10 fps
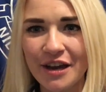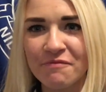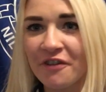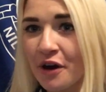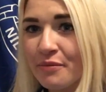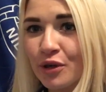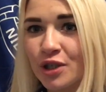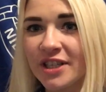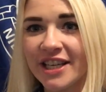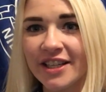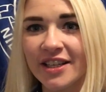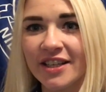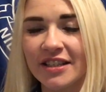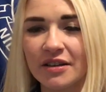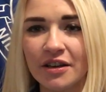very much
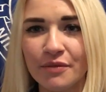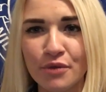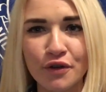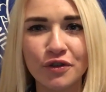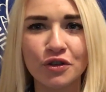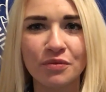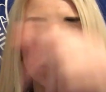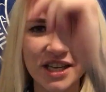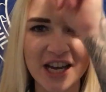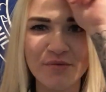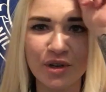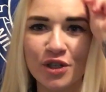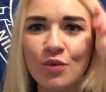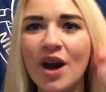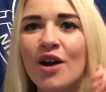needed, moved us up the table as
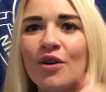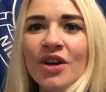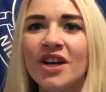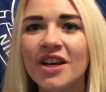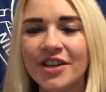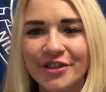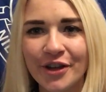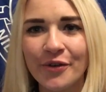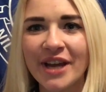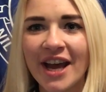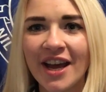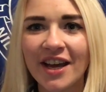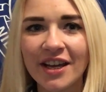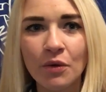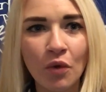well. So yeah,
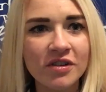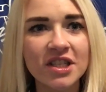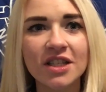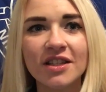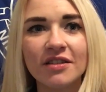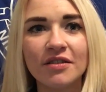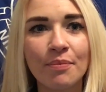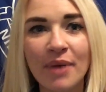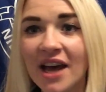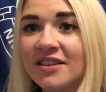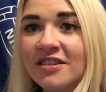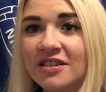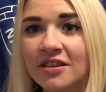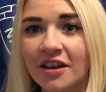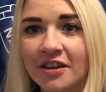it wasn't the
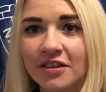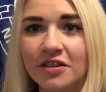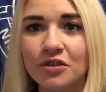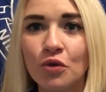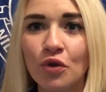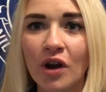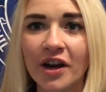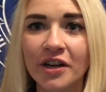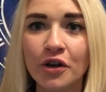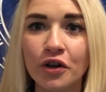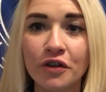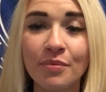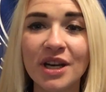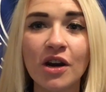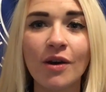best. I think the scoreline could have
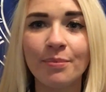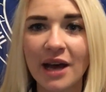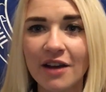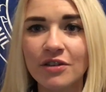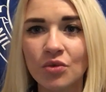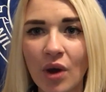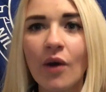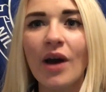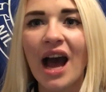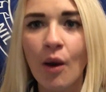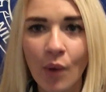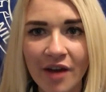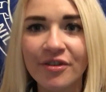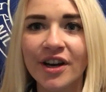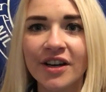been a lot better as well.
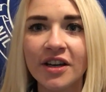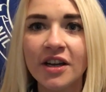However,